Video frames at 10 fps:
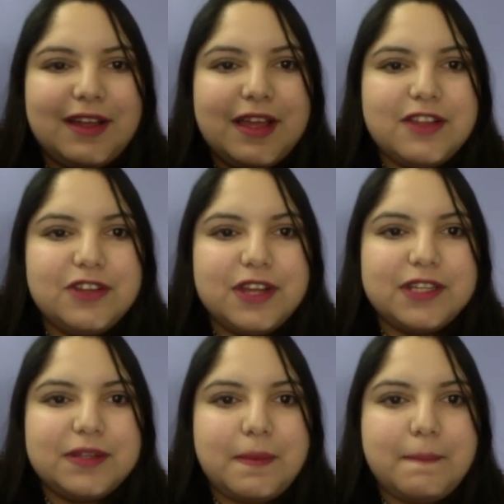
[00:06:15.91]

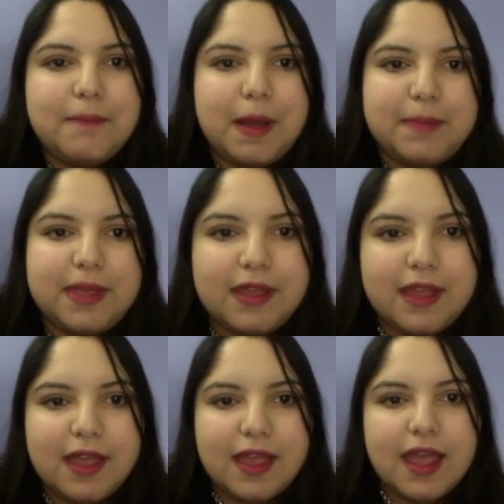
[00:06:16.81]
Just puppy.
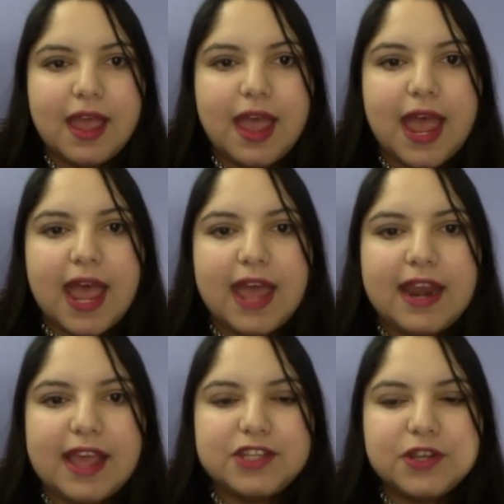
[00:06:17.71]
And
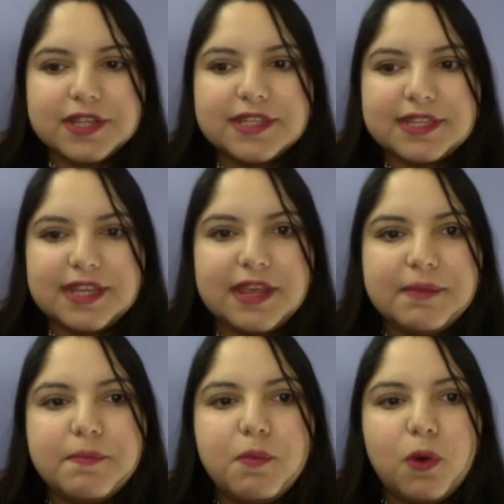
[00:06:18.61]
as you can see,
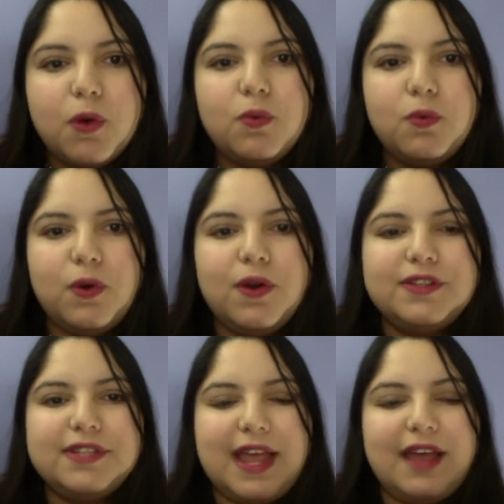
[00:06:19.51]
more
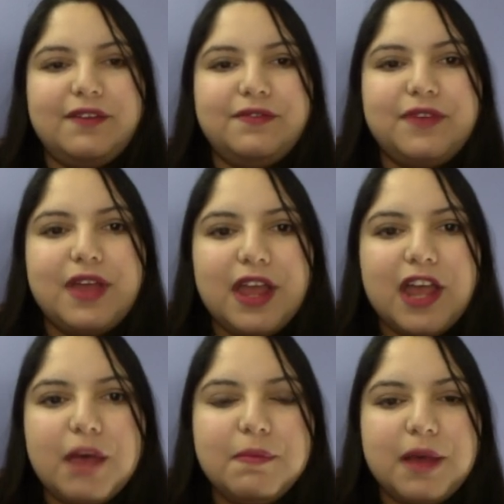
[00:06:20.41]
words have
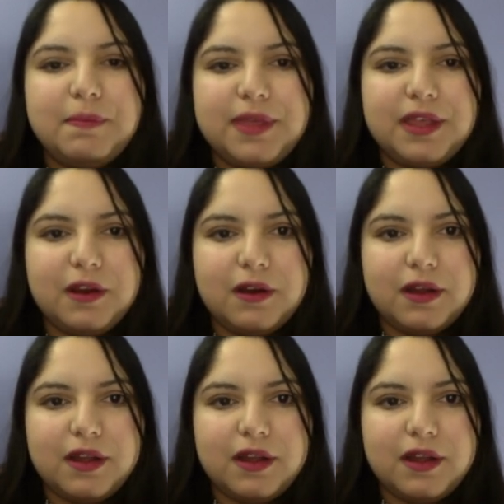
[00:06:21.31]
come up here